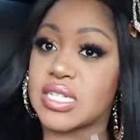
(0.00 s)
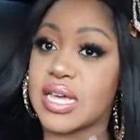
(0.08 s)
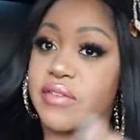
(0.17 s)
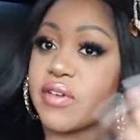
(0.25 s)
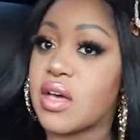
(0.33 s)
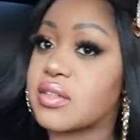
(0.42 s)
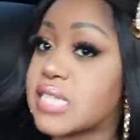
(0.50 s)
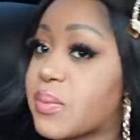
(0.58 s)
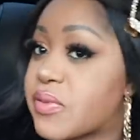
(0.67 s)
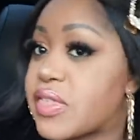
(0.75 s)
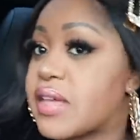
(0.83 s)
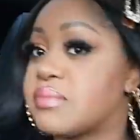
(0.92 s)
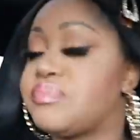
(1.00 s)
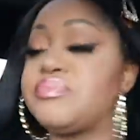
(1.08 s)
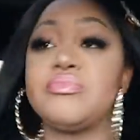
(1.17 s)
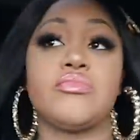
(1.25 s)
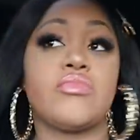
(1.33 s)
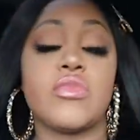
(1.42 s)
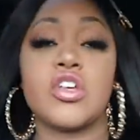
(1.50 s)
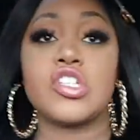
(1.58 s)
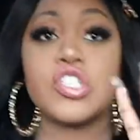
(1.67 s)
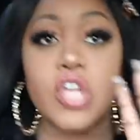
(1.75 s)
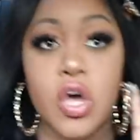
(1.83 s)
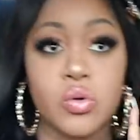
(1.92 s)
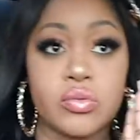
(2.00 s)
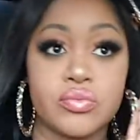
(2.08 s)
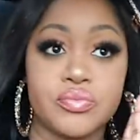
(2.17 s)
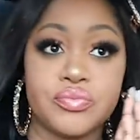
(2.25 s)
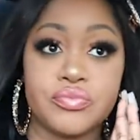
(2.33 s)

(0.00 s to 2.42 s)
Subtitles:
together type of thing. So